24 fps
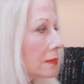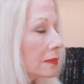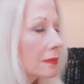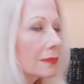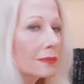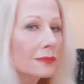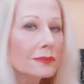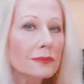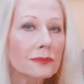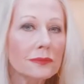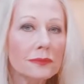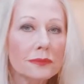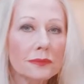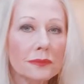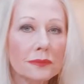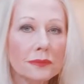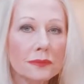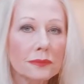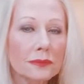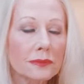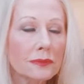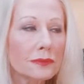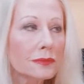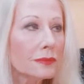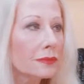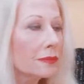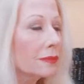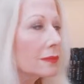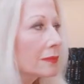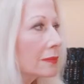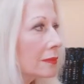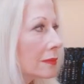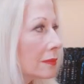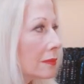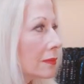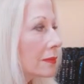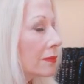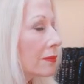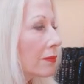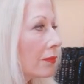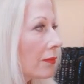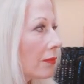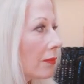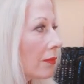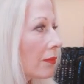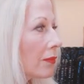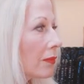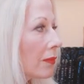
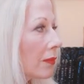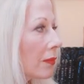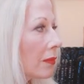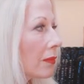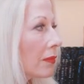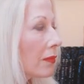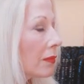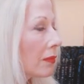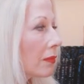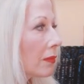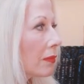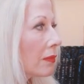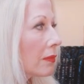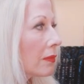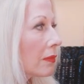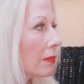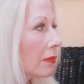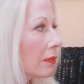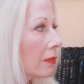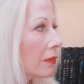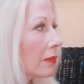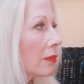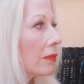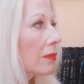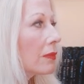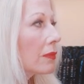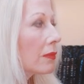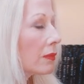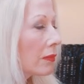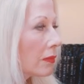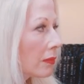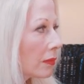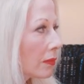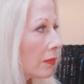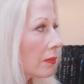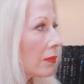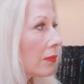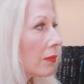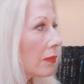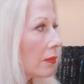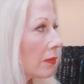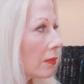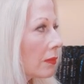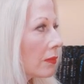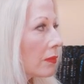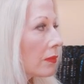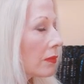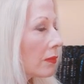
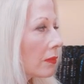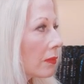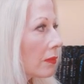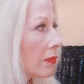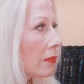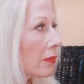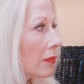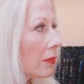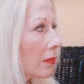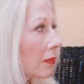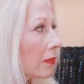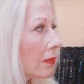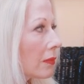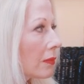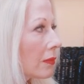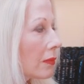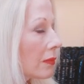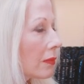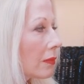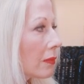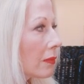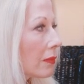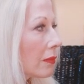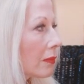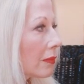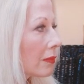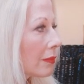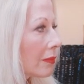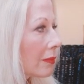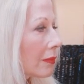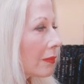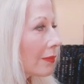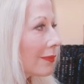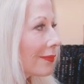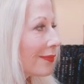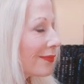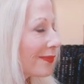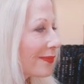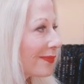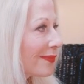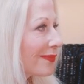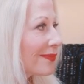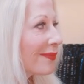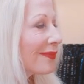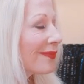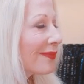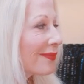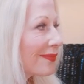
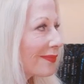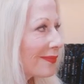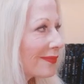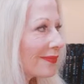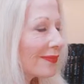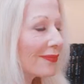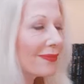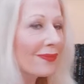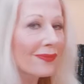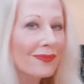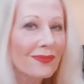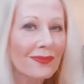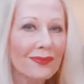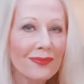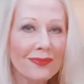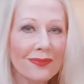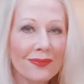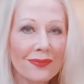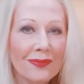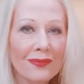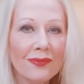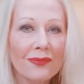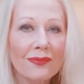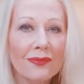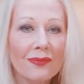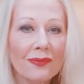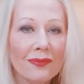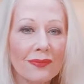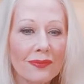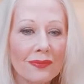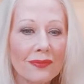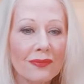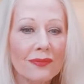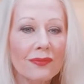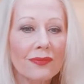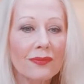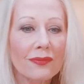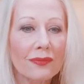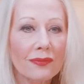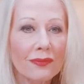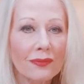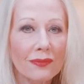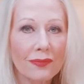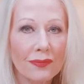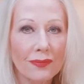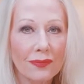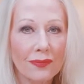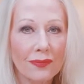The person shown says nothing.